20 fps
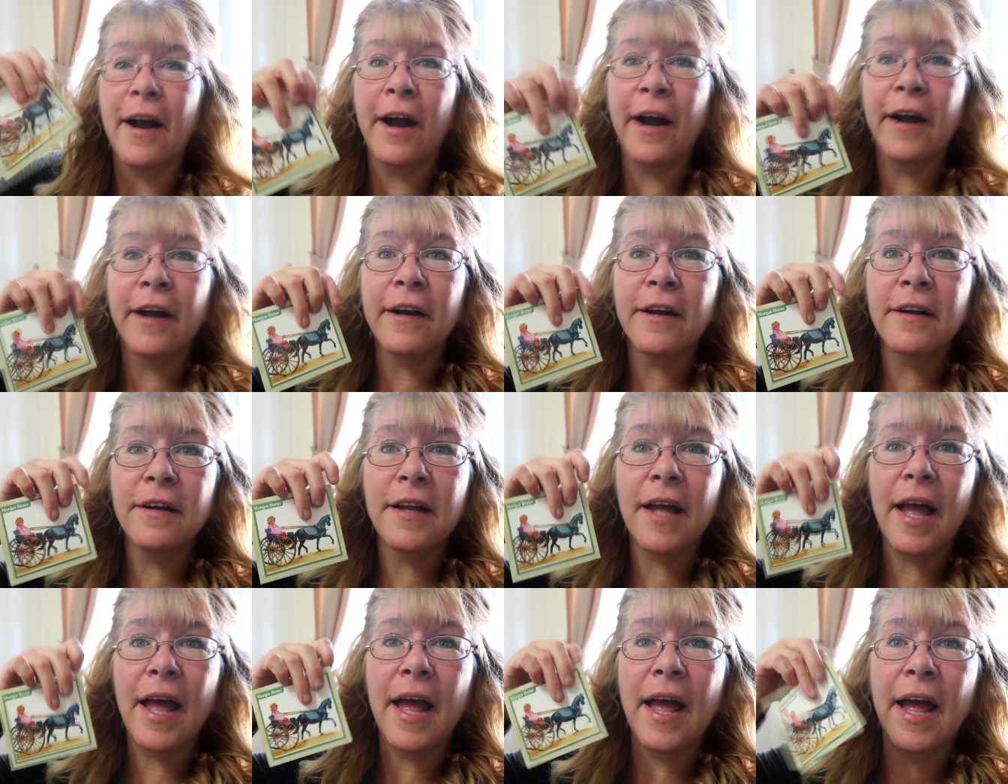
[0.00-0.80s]
card,
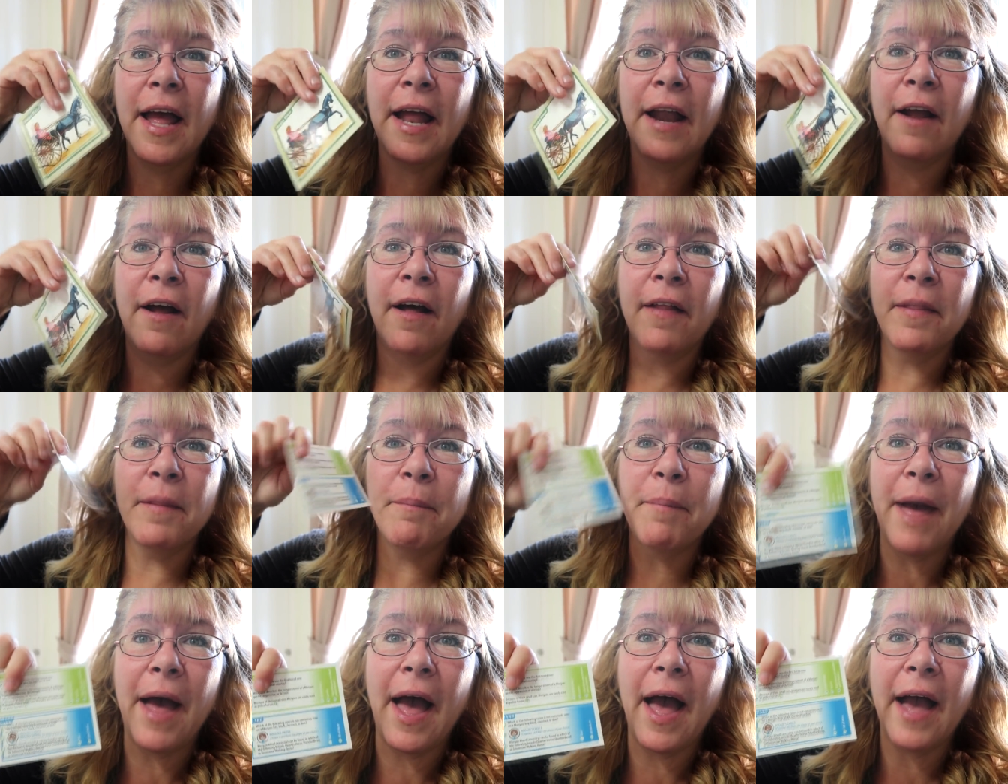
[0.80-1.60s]
and on the
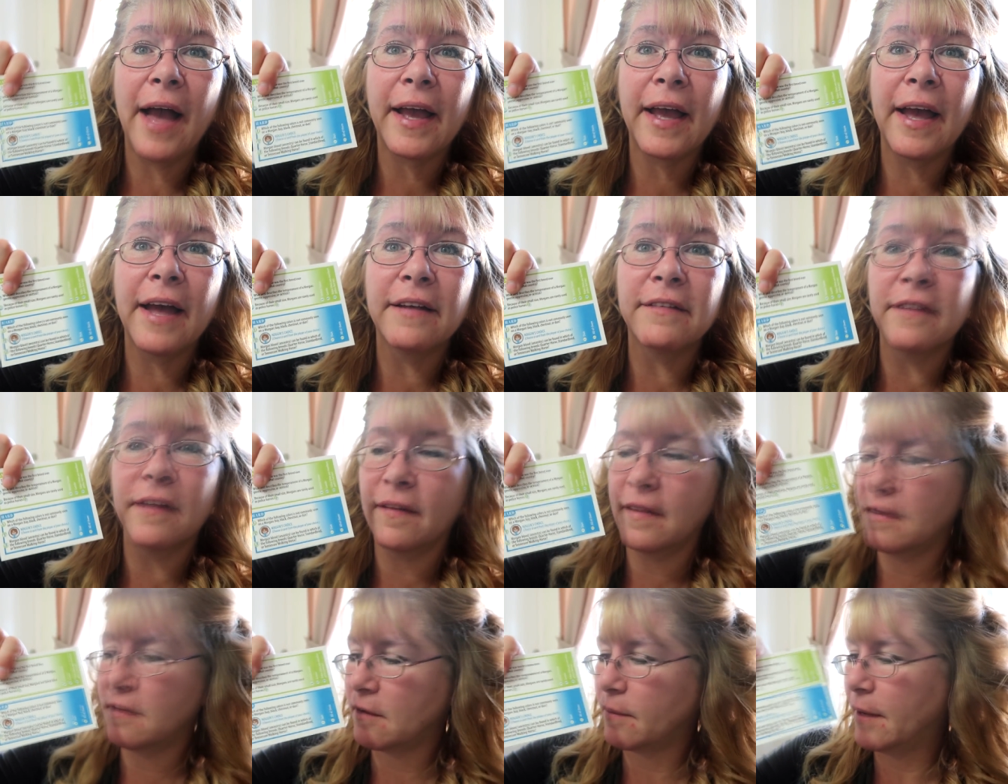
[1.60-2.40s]
back, it has all
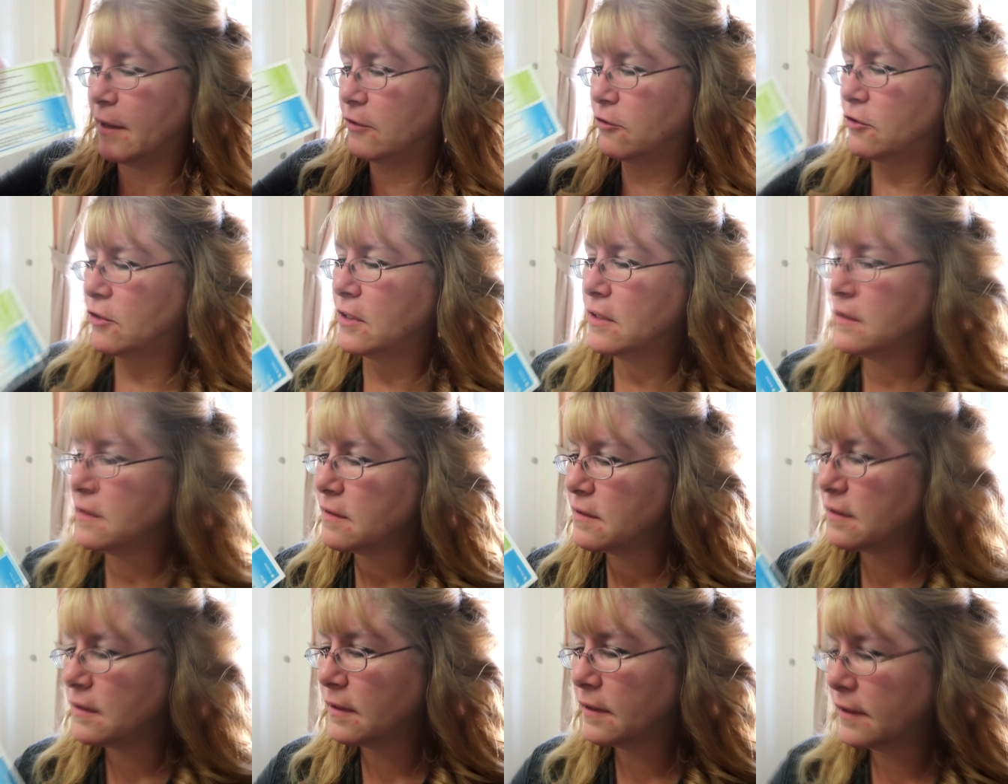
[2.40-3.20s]
these
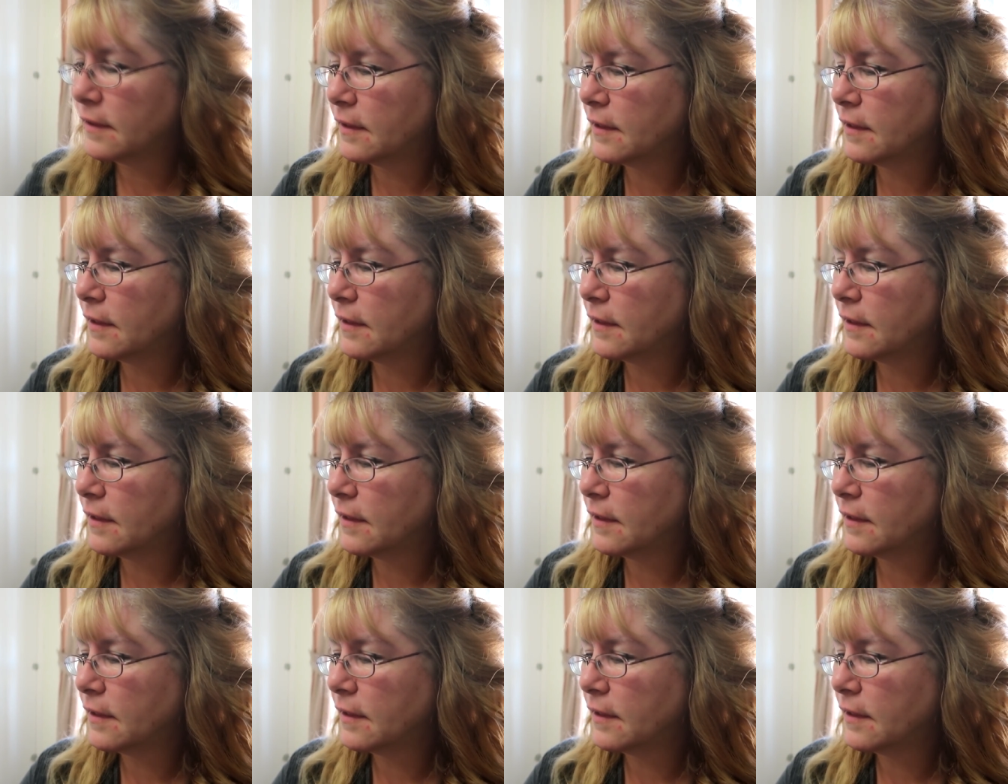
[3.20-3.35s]
questions,